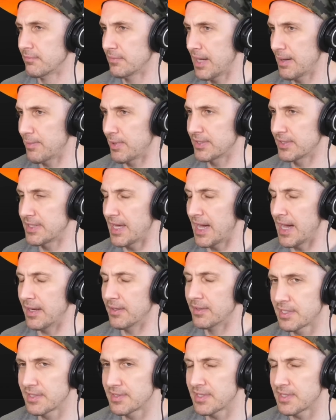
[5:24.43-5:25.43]
How about
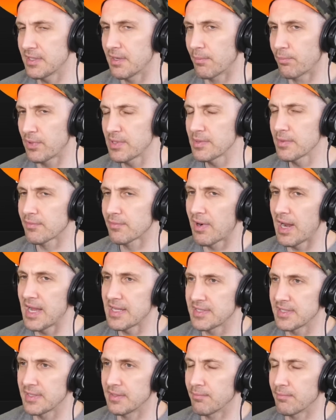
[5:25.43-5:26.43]
that? Because, you know, Bring Me the
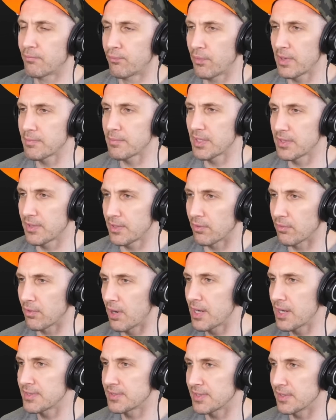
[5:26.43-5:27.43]
Horizon, Bring Me the
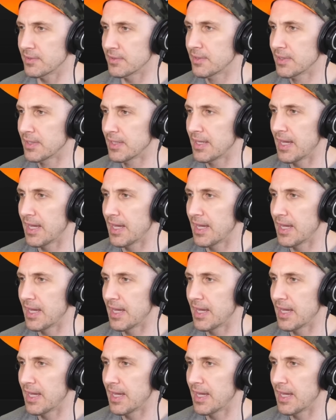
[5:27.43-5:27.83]
Horizon